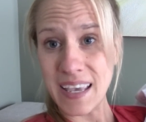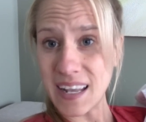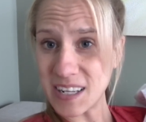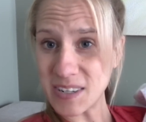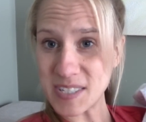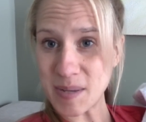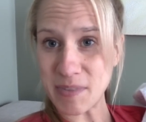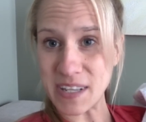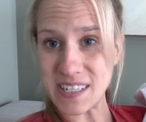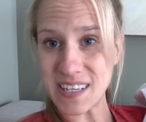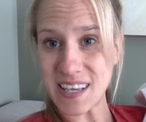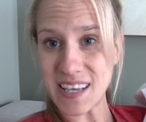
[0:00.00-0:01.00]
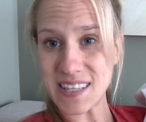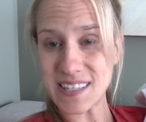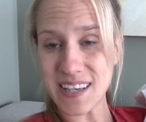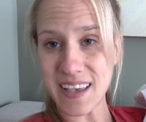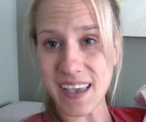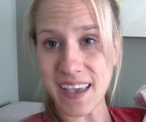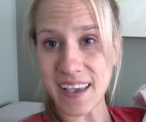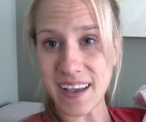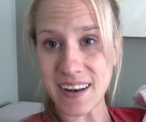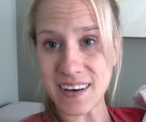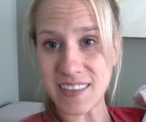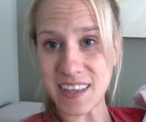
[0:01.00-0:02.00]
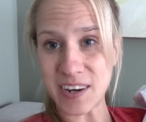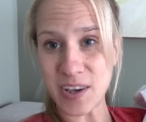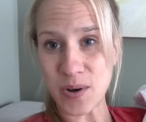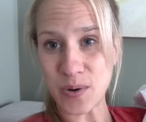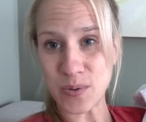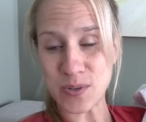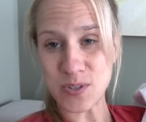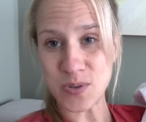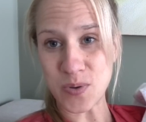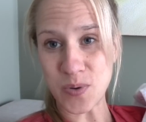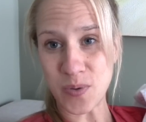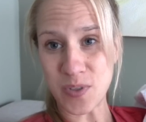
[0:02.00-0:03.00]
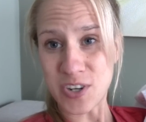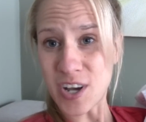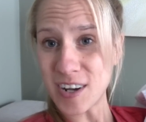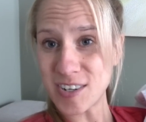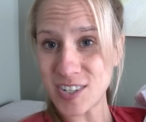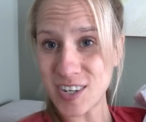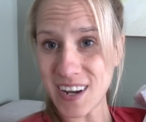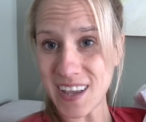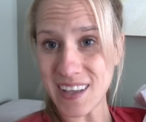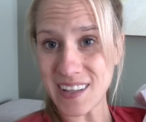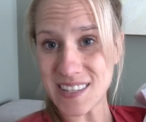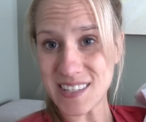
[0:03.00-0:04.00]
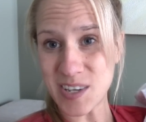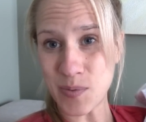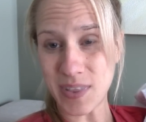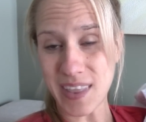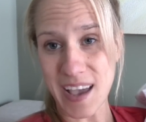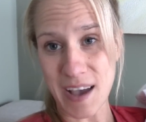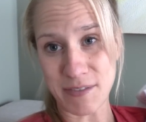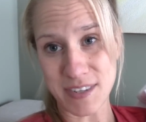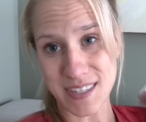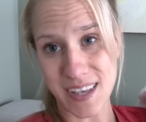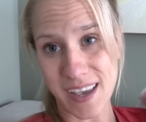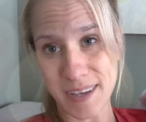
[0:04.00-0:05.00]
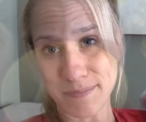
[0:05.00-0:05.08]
get a little something to eat, and then go to the doctor and see what they have to say.